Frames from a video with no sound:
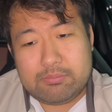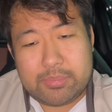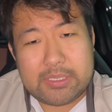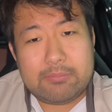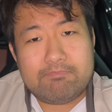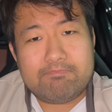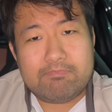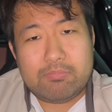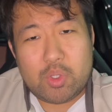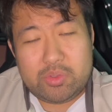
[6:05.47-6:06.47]
but
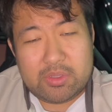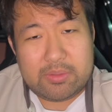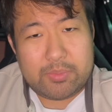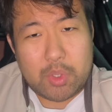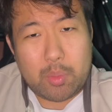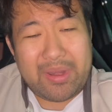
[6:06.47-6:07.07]
most of them don't